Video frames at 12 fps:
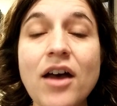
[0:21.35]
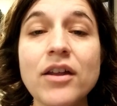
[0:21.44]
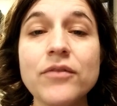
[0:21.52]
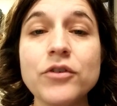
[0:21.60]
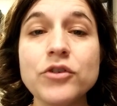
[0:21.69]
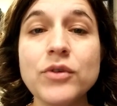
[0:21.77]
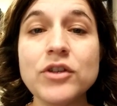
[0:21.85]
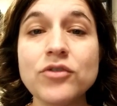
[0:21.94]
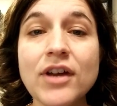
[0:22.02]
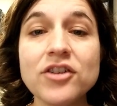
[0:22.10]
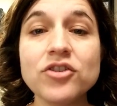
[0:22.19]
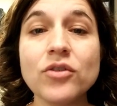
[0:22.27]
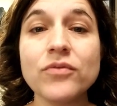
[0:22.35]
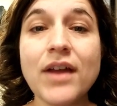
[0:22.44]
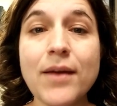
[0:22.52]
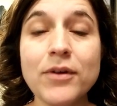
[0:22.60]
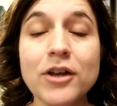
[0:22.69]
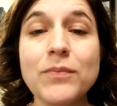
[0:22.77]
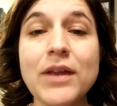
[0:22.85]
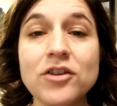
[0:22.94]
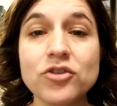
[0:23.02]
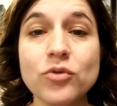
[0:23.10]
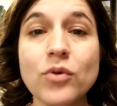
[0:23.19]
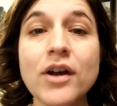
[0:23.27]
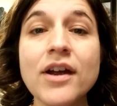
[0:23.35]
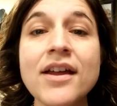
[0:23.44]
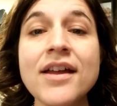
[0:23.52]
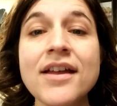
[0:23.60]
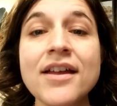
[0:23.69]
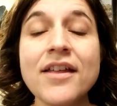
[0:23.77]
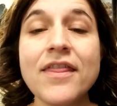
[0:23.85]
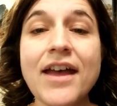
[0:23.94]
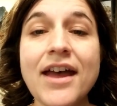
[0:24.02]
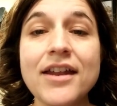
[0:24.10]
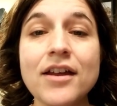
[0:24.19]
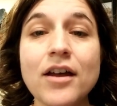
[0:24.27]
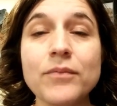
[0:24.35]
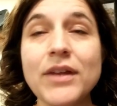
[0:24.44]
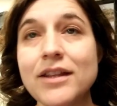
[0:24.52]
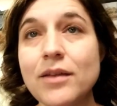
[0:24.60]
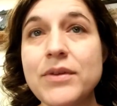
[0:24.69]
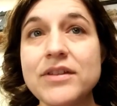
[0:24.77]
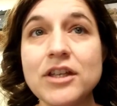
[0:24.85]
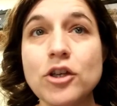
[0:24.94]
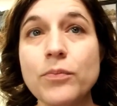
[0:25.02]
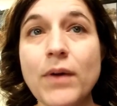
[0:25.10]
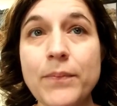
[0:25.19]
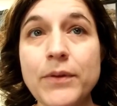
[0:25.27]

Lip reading: If you're doing directional fabric, make sure that that means like your puppy